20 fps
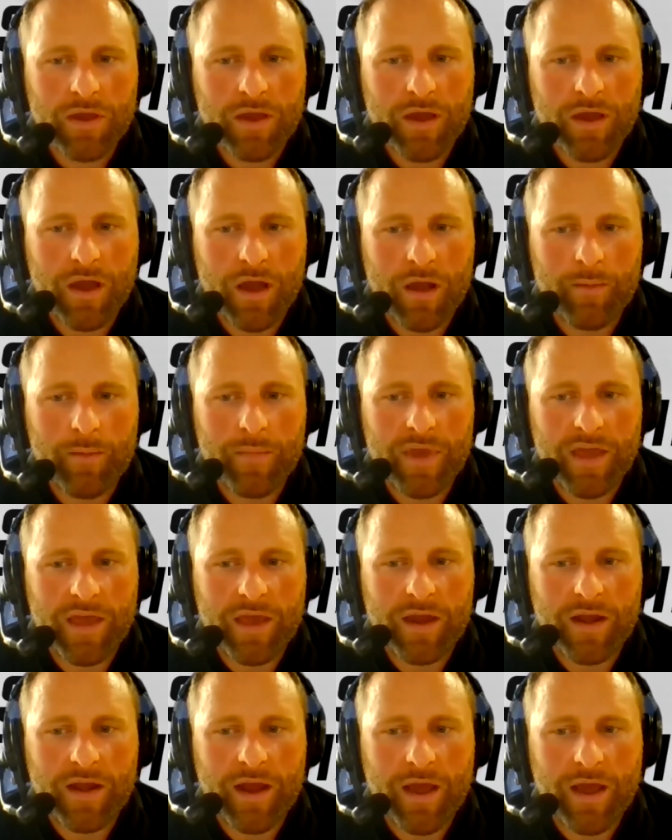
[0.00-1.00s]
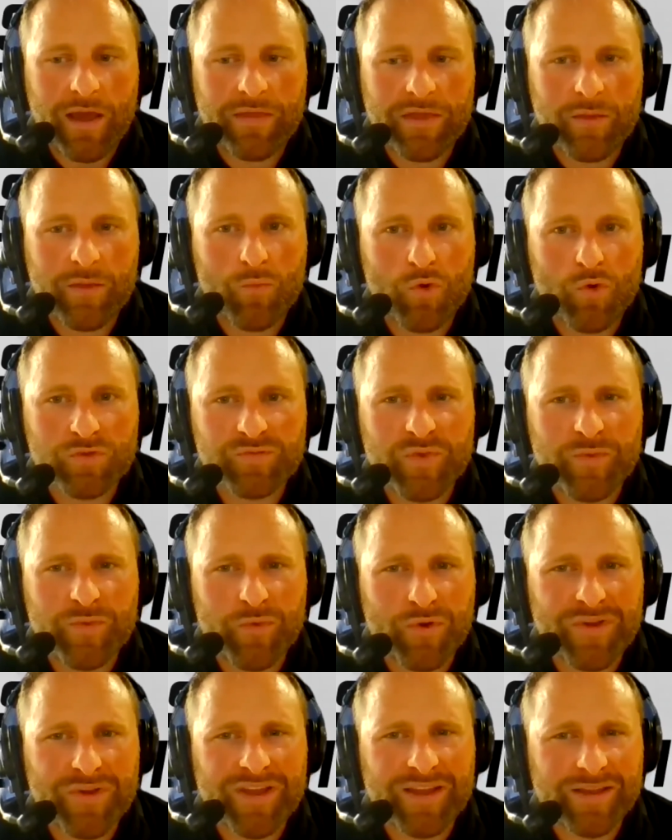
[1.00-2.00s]
Um, and I think most
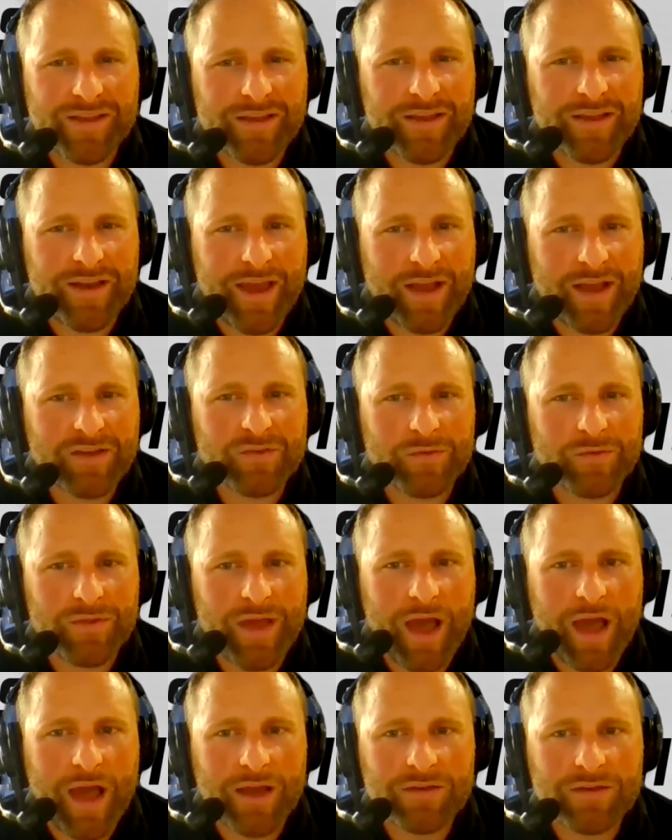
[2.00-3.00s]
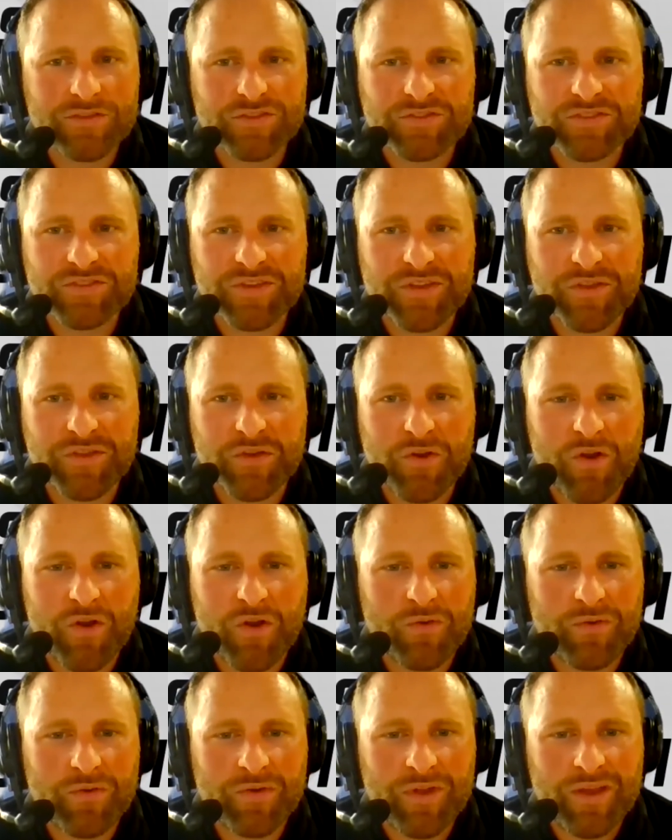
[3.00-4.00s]
people can connect with that just in their
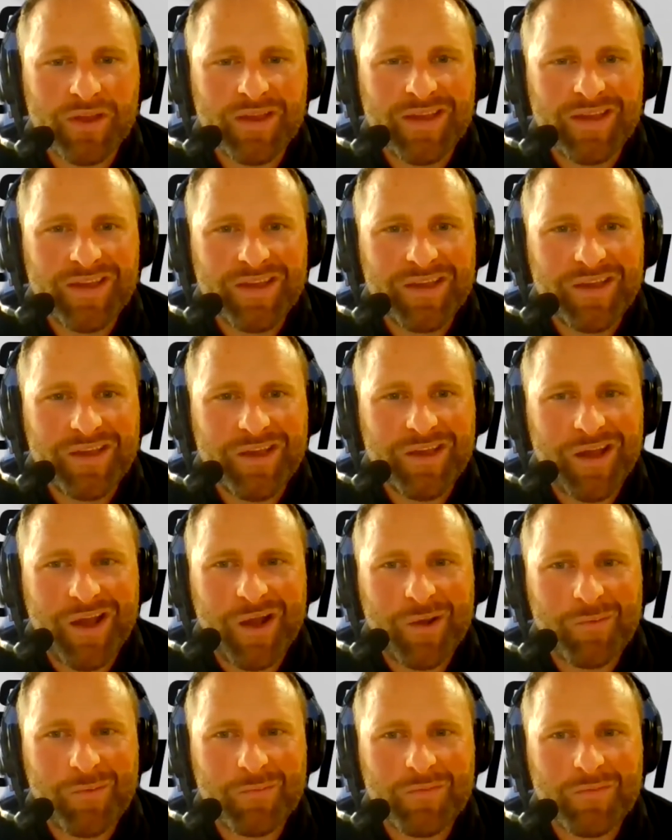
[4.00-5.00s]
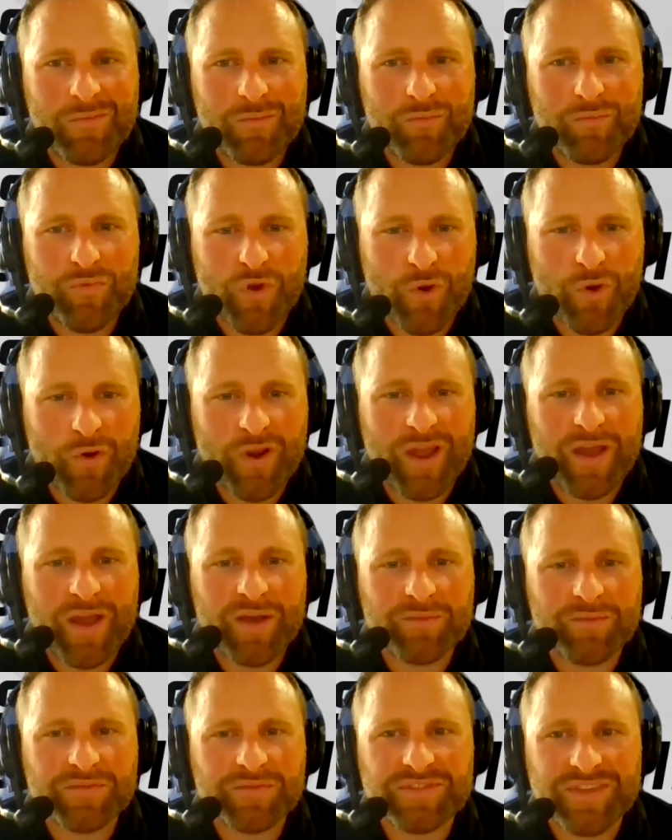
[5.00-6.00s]
own um,
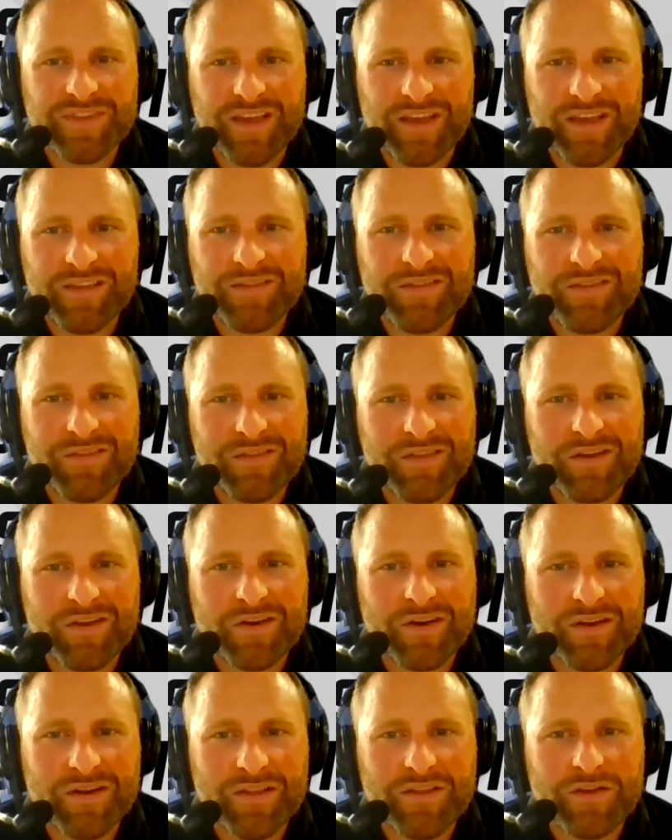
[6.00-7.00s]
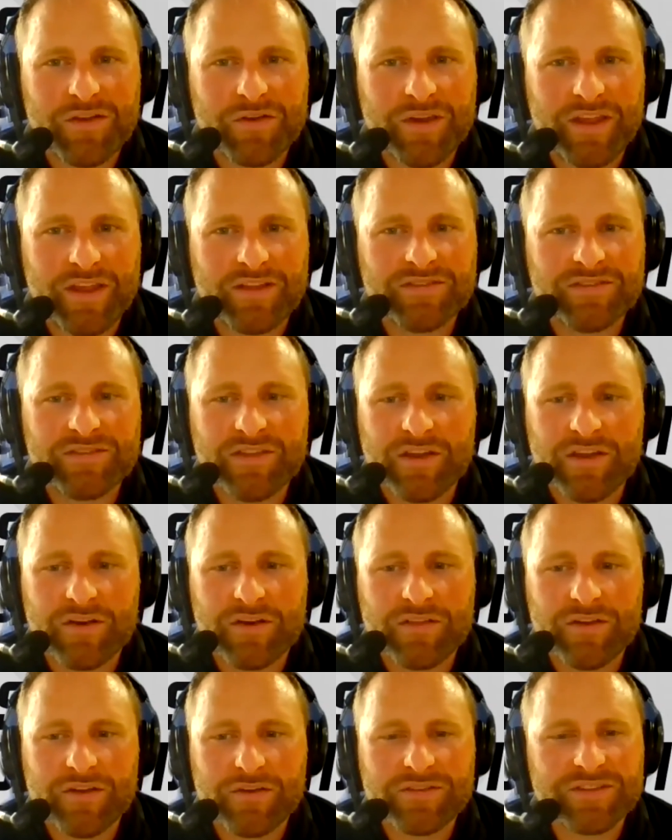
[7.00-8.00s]
programs that there there needs there
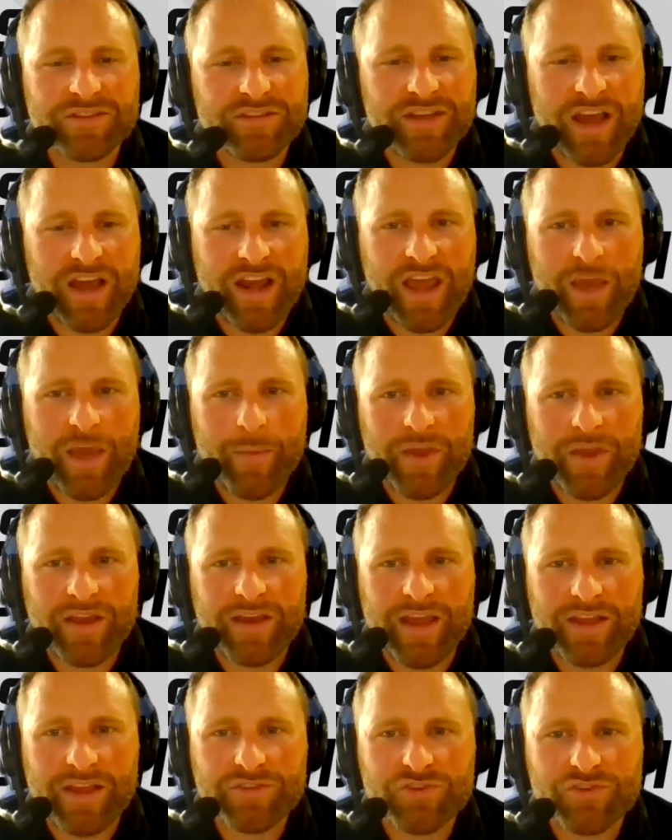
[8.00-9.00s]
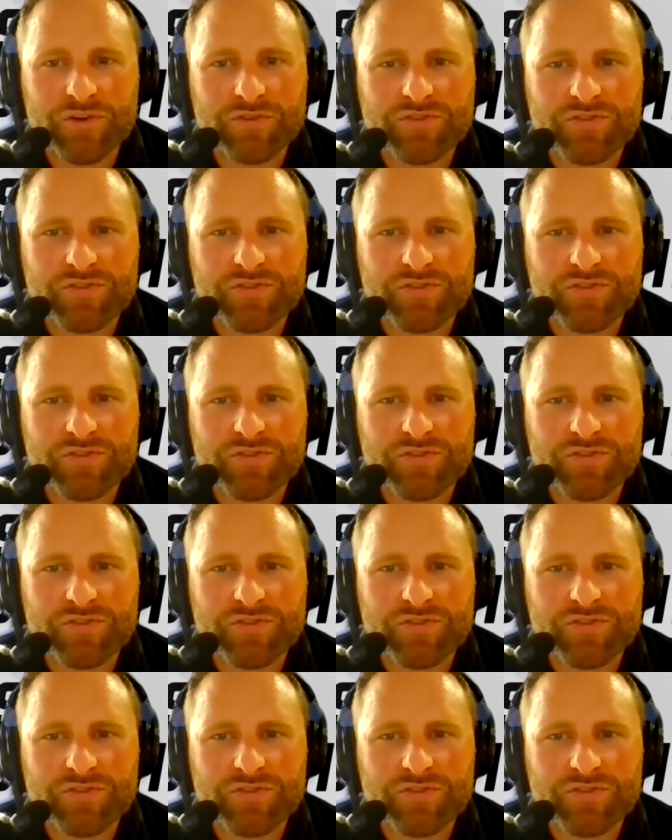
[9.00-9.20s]
there is a dynamic nature